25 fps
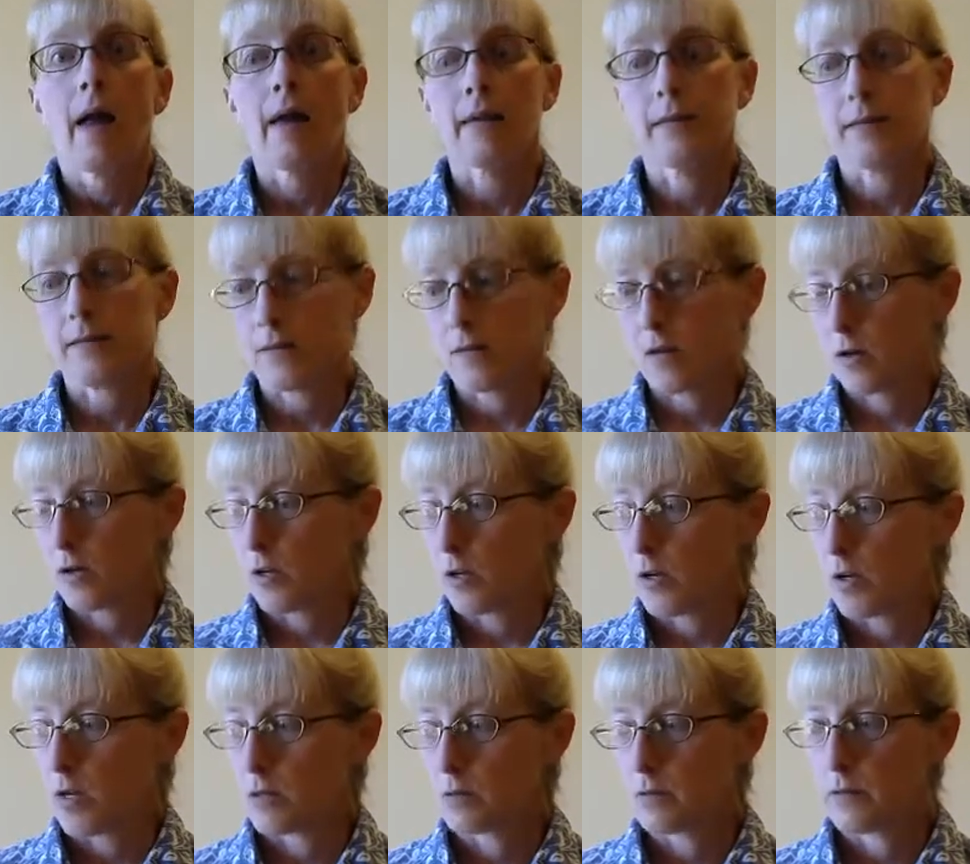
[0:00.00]
and start
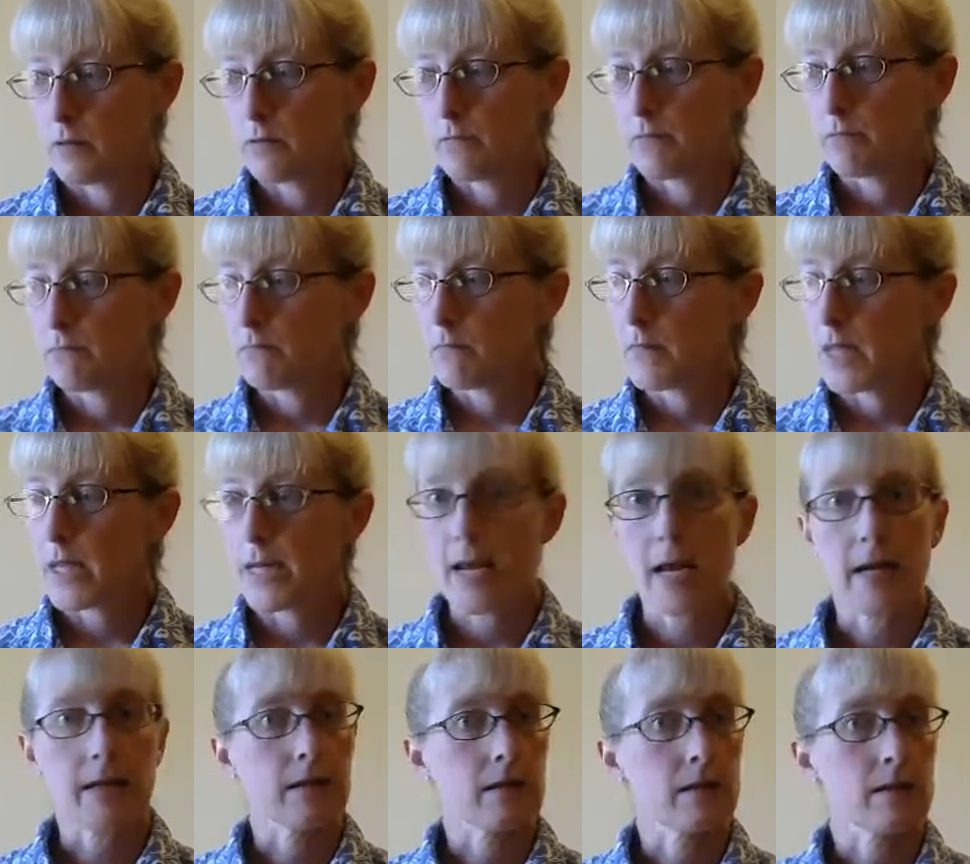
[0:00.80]
on the
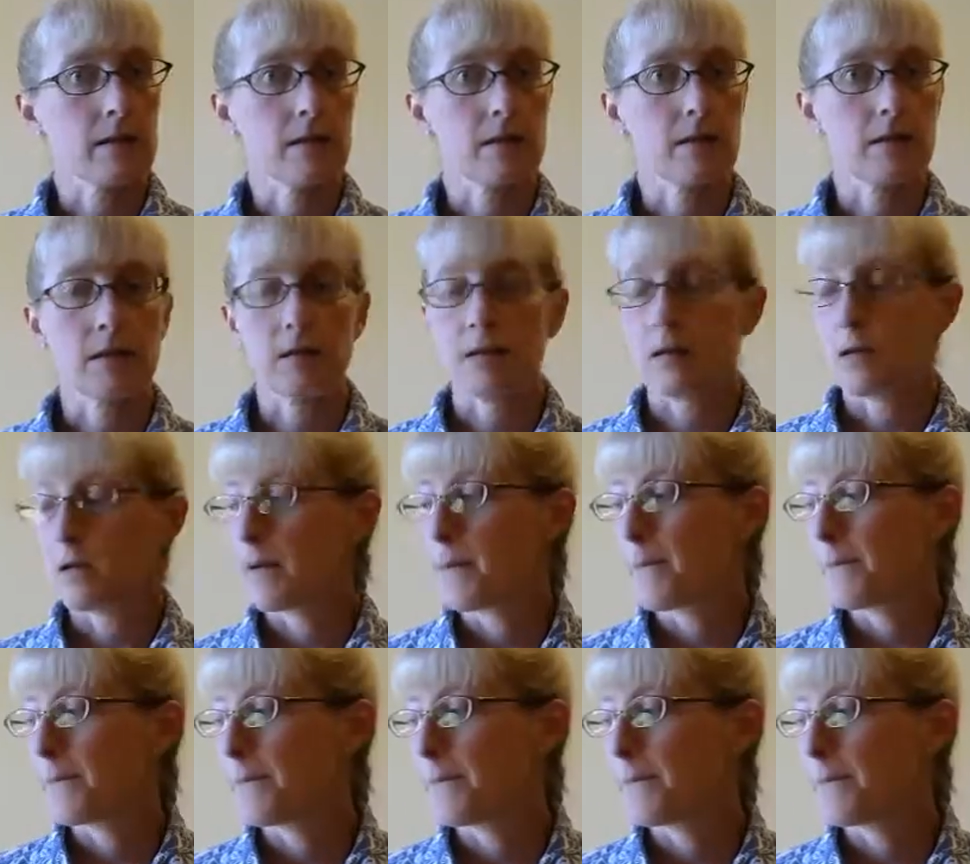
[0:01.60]
next